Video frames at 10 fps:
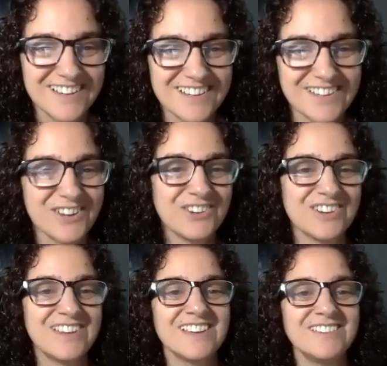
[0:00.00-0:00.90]
Your
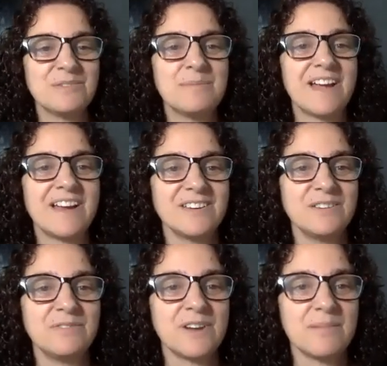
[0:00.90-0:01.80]
kids are mad at you
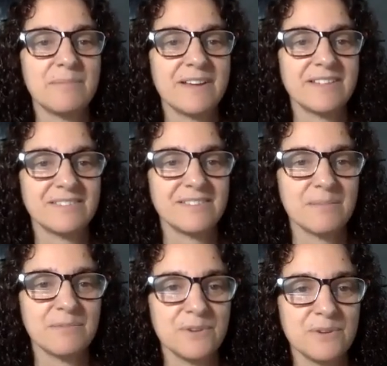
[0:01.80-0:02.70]
for not buying the
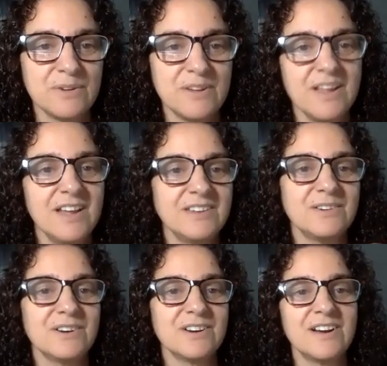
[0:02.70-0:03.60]
same food.
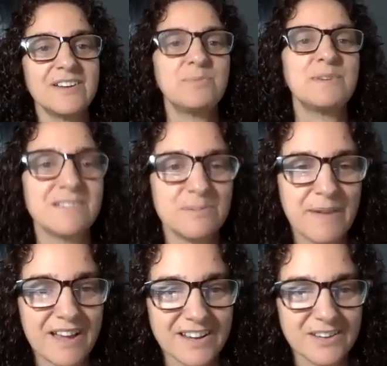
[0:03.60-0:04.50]
Your husband is
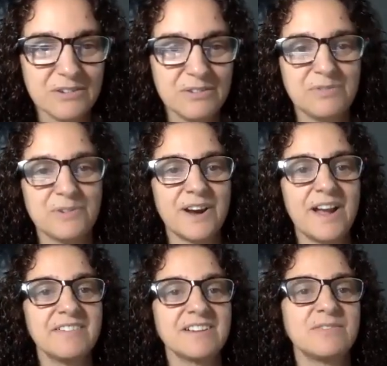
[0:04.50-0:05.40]
mad at you for
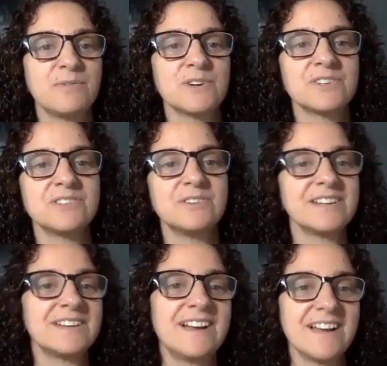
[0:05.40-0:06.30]
having to force you on
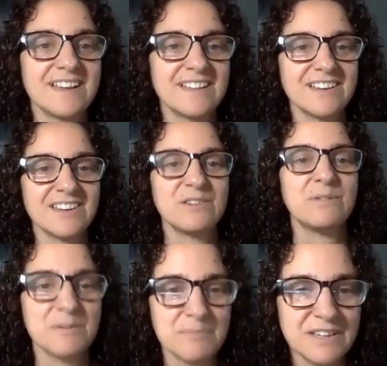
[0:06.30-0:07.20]
a diet that you don't
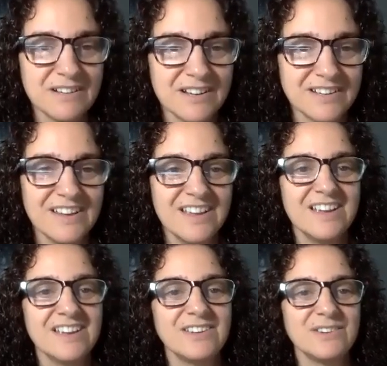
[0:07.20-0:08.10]
want to be on.
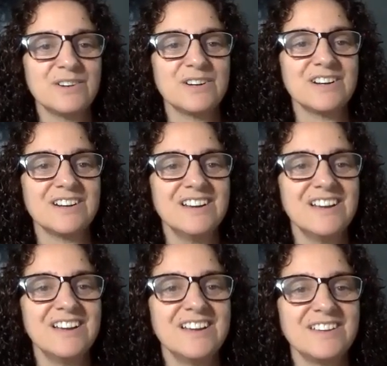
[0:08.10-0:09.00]
You're
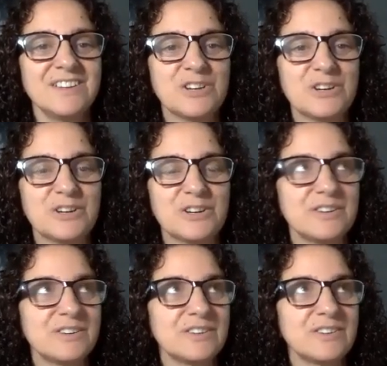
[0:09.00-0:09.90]

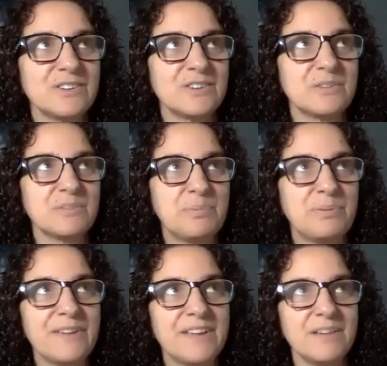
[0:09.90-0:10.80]
you're
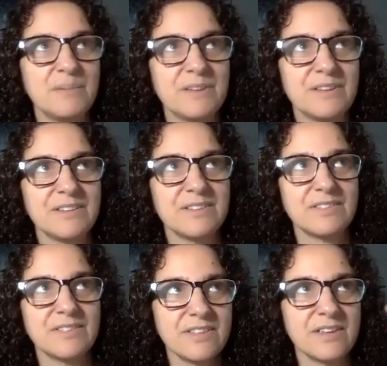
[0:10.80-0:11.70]
playing
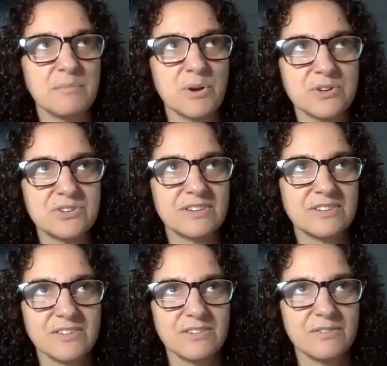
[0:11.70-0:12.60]
with the
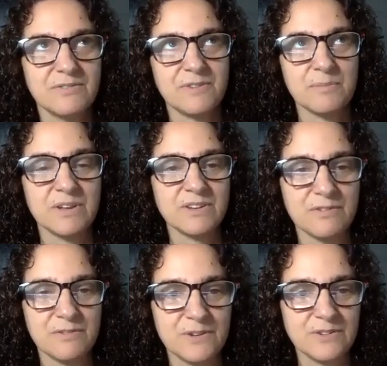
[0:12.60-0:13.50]
emotions of familiar
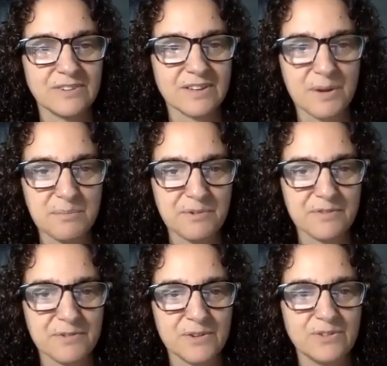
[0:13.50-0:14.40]
foods and
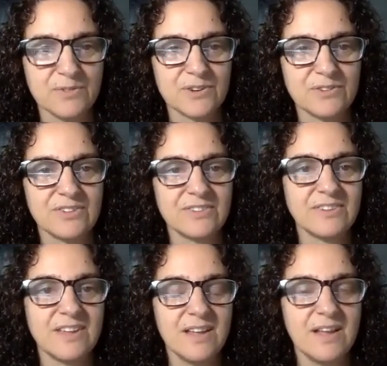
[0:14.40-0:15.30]
comfort foods
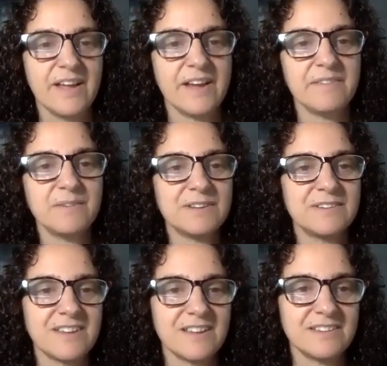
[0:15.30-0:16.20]
versus everyone
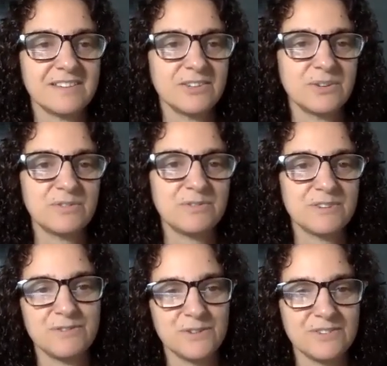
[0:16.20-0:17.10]
says
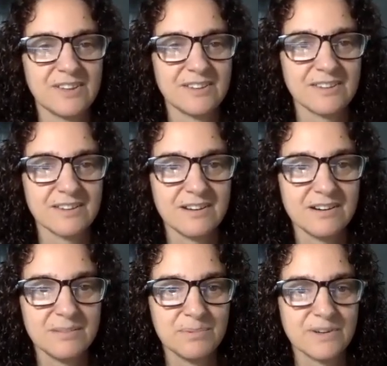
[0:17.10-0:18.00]
gluten-free foods taste like
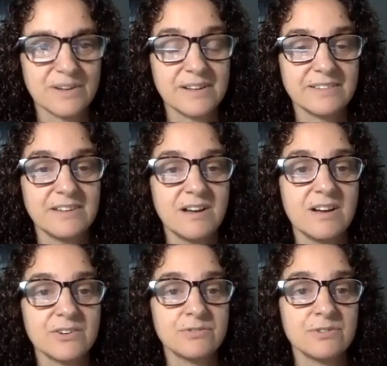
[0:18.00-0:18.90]
cardboard, and it's
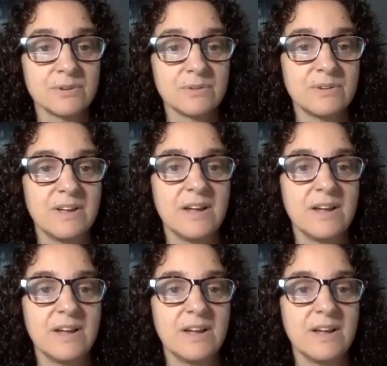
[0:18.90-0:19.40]
not true.